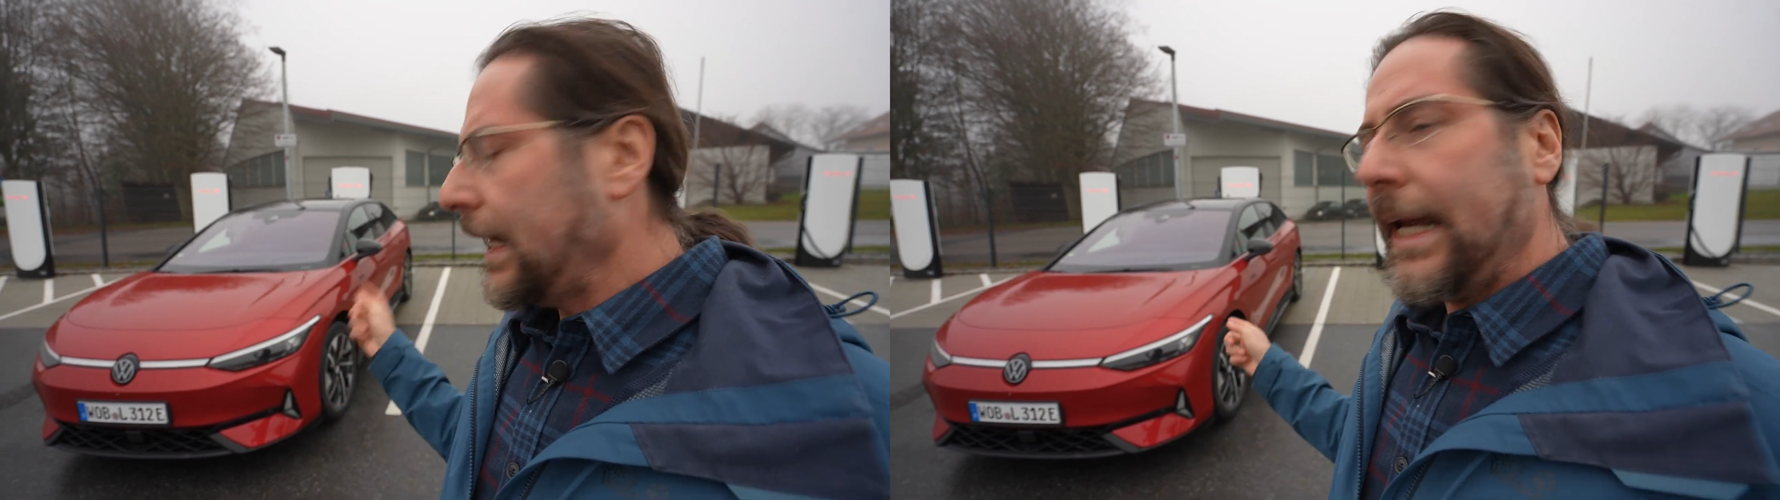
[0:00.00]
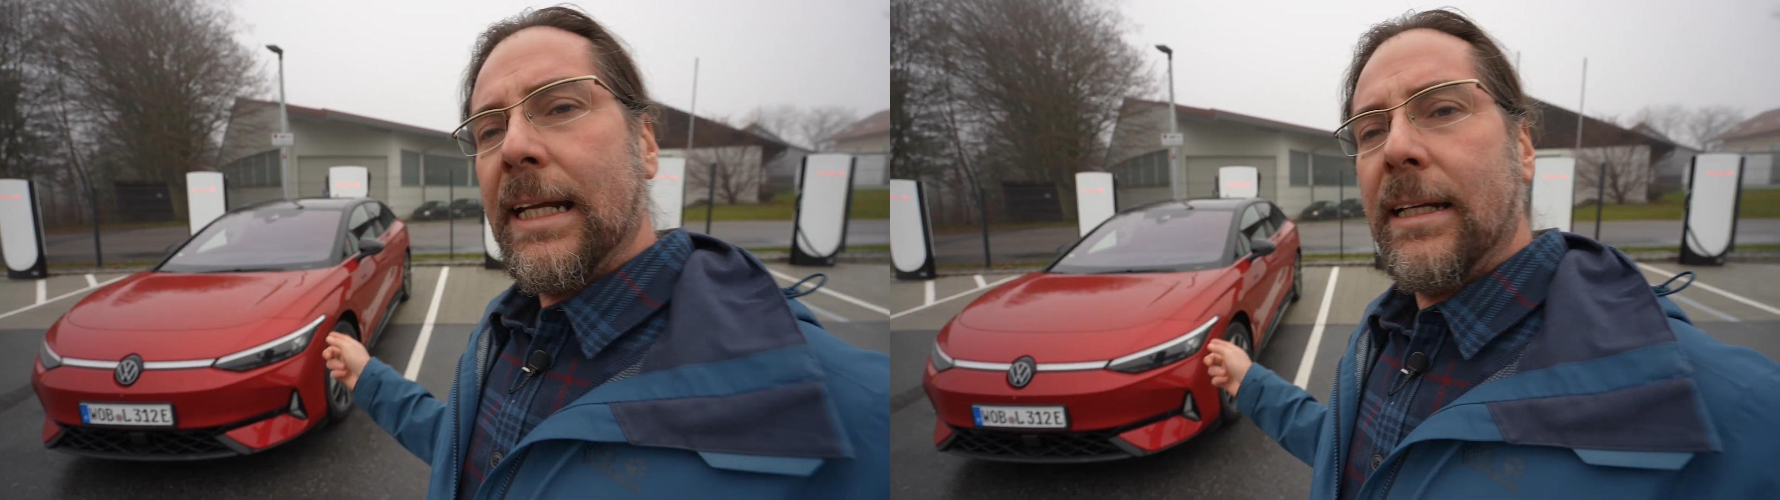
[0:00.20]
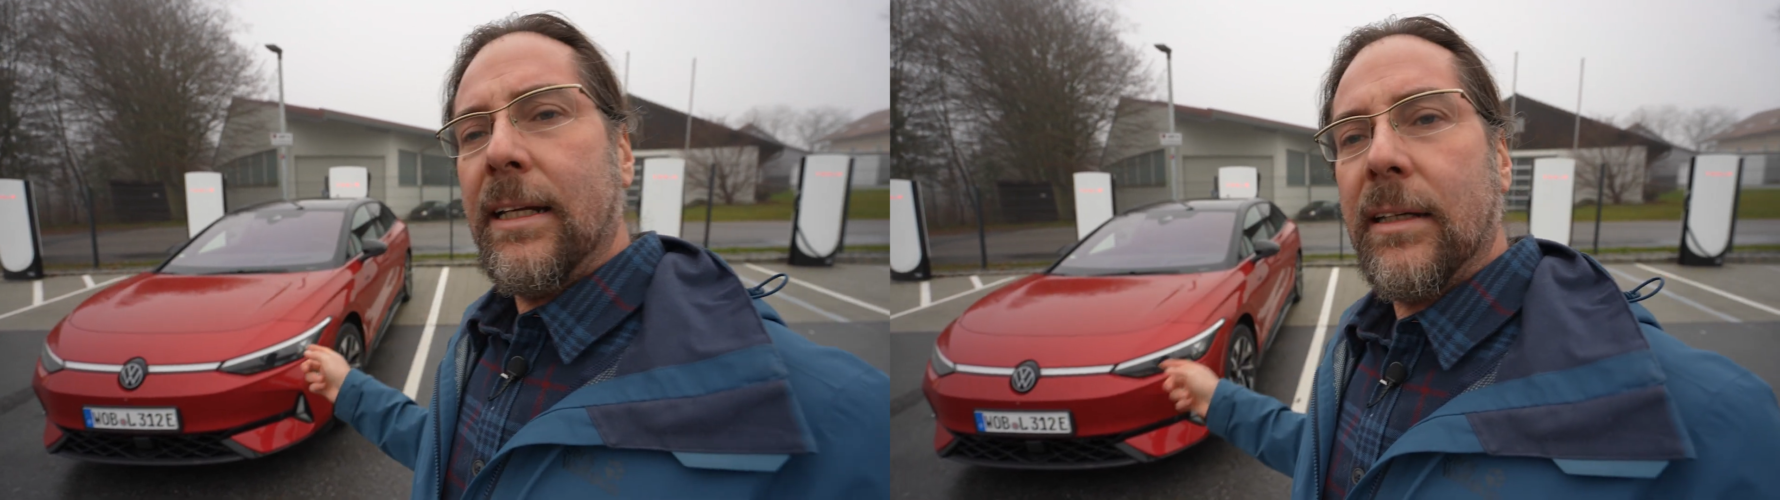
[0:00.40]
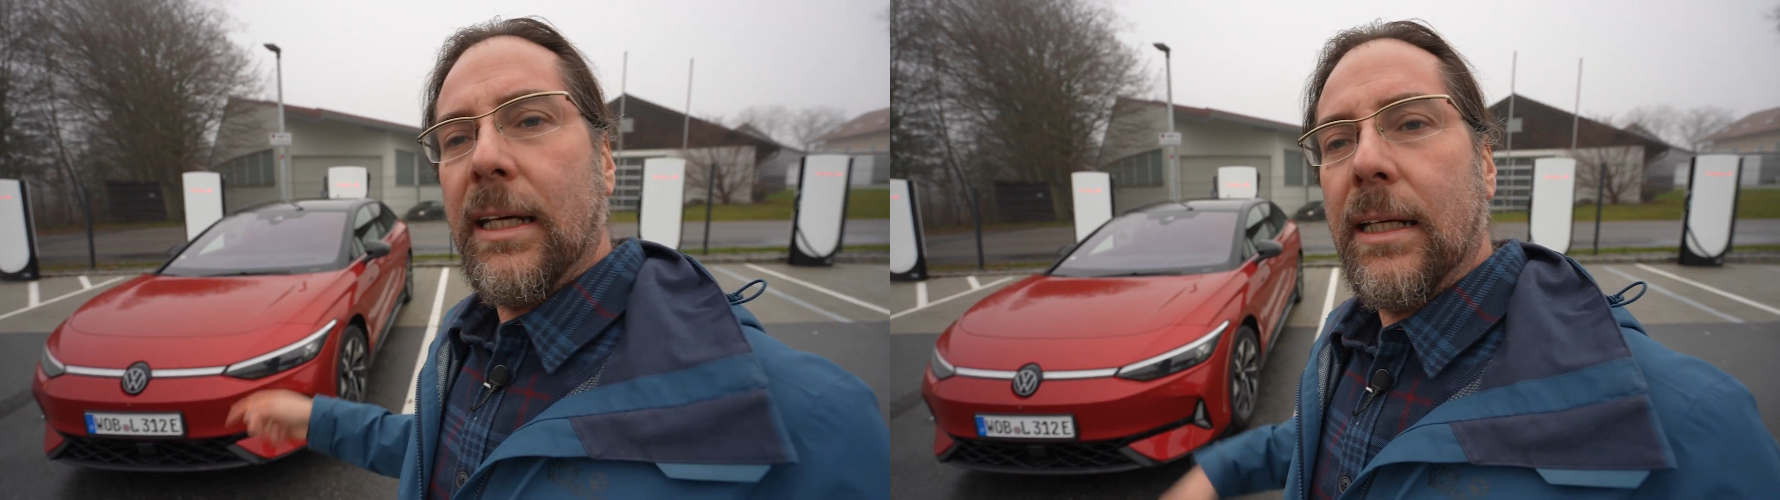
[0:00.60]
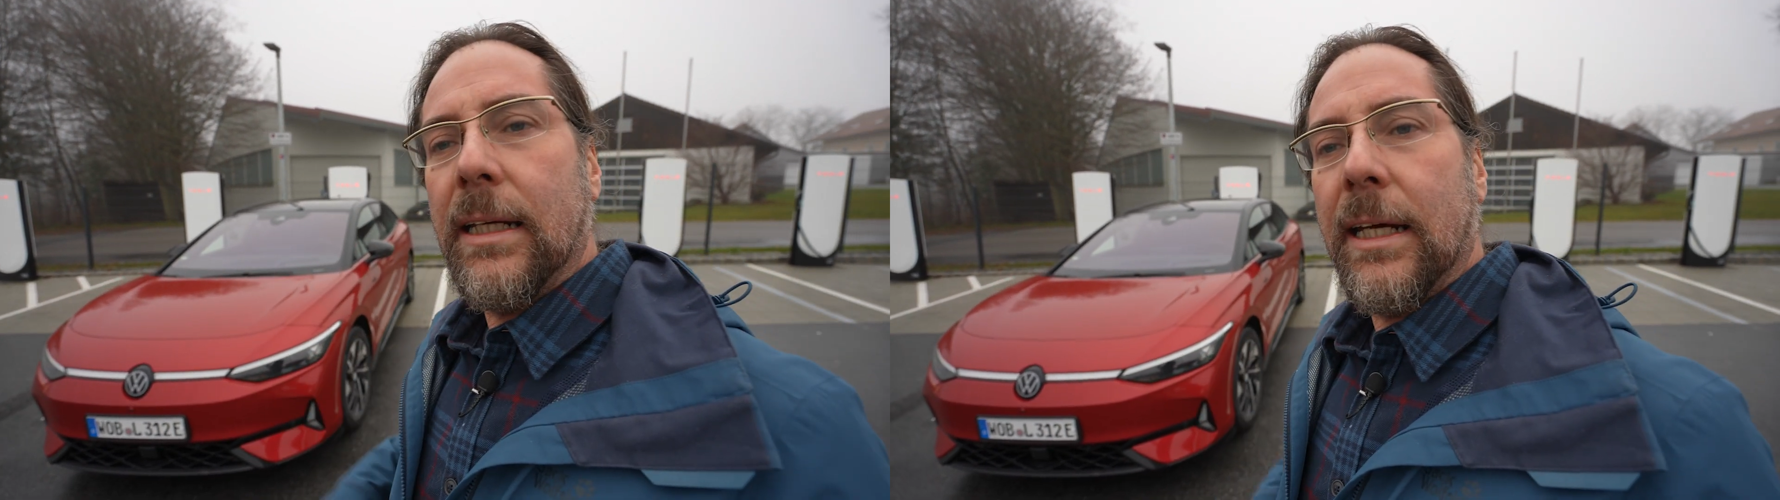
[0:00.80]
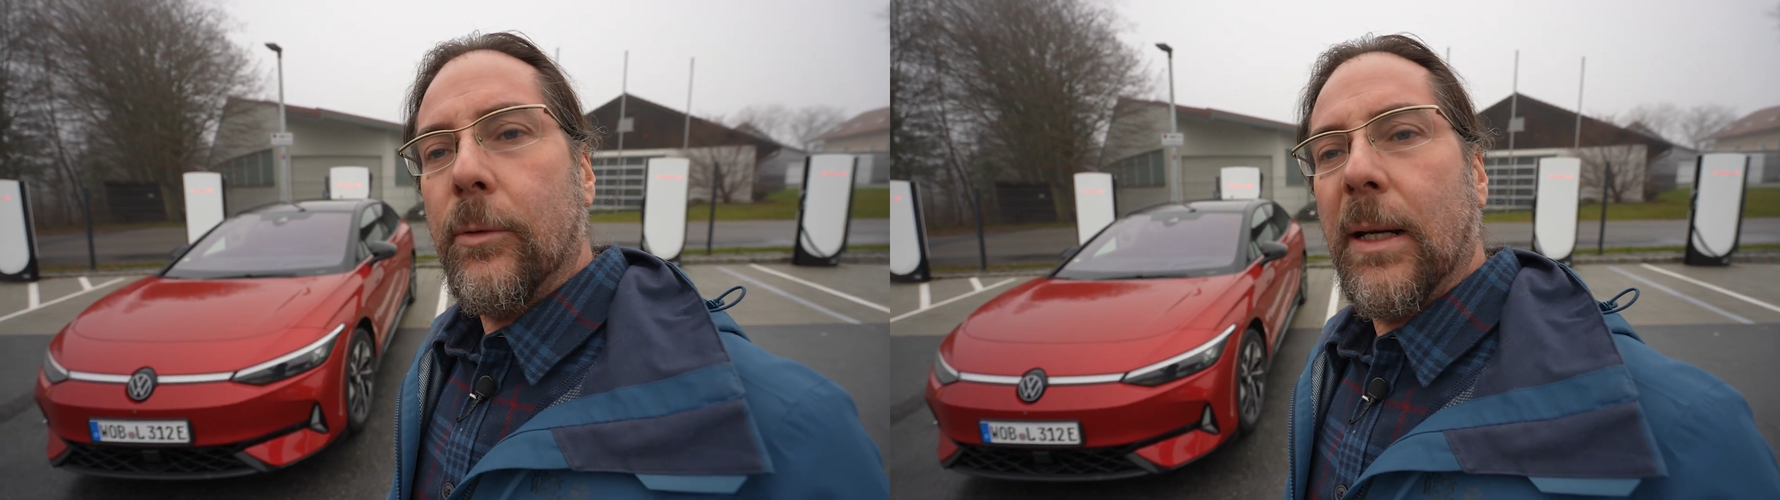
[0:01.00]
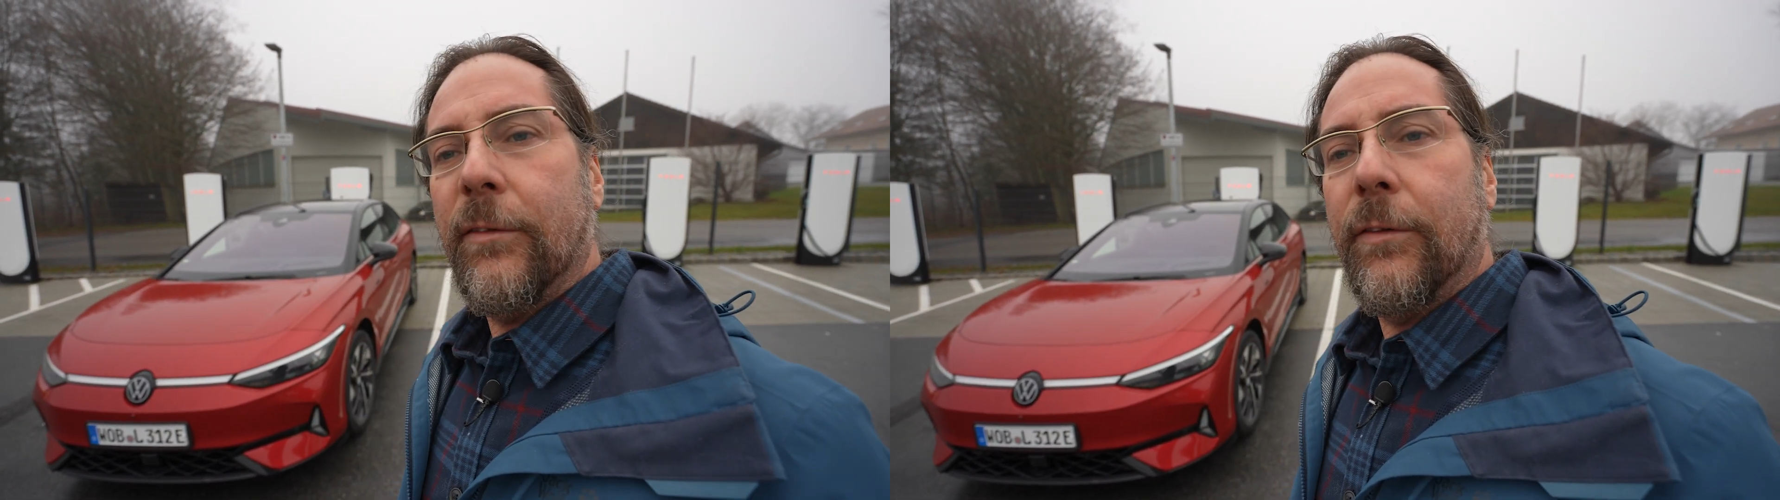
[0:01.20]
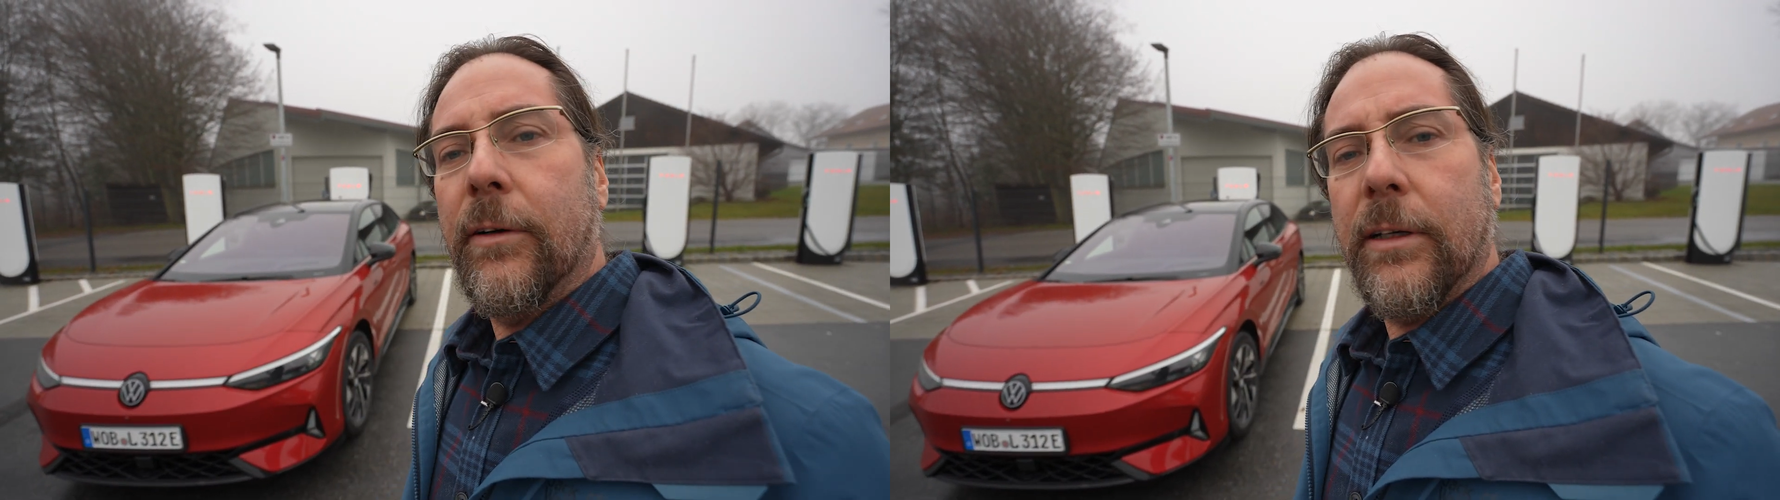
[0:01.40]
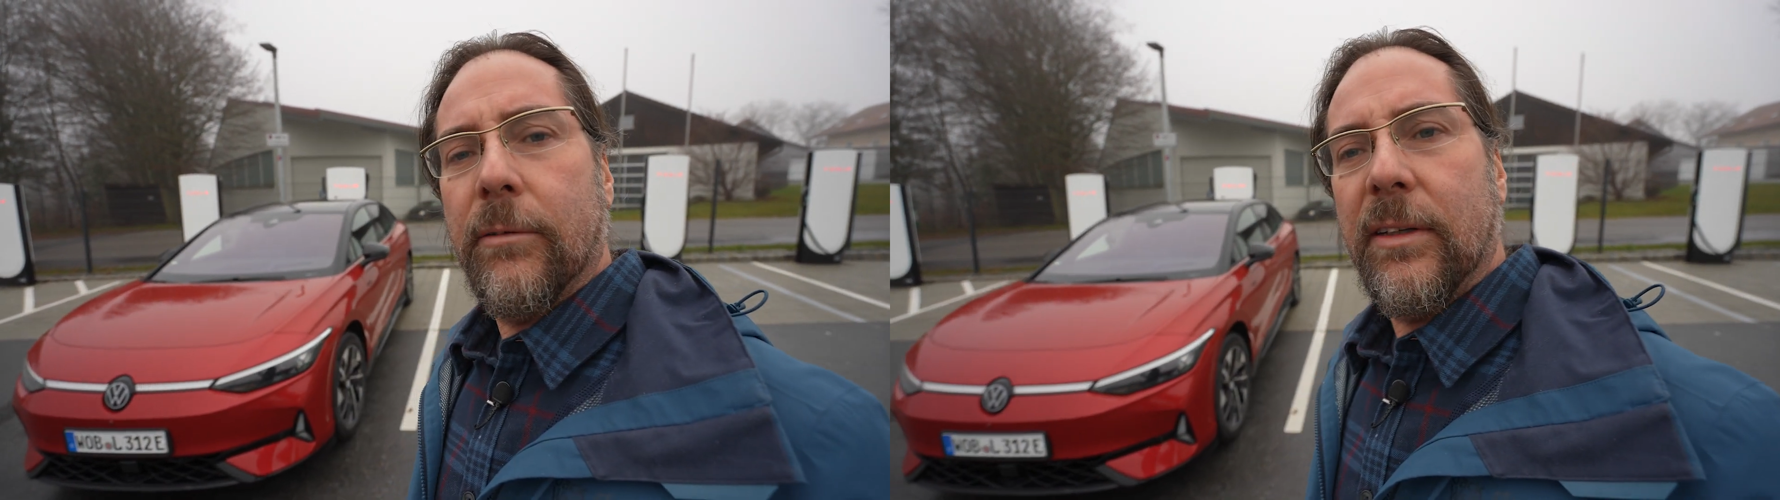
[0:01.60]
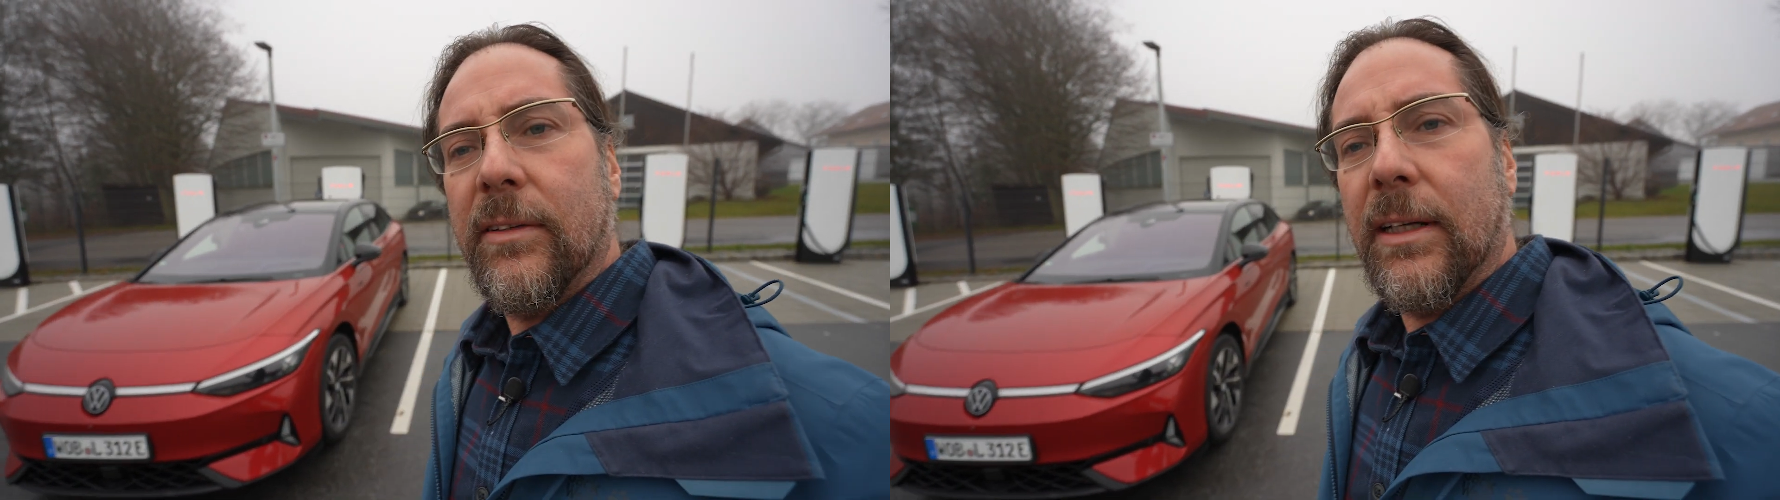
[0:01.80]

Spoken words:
And I need the heat. I had 24 degrees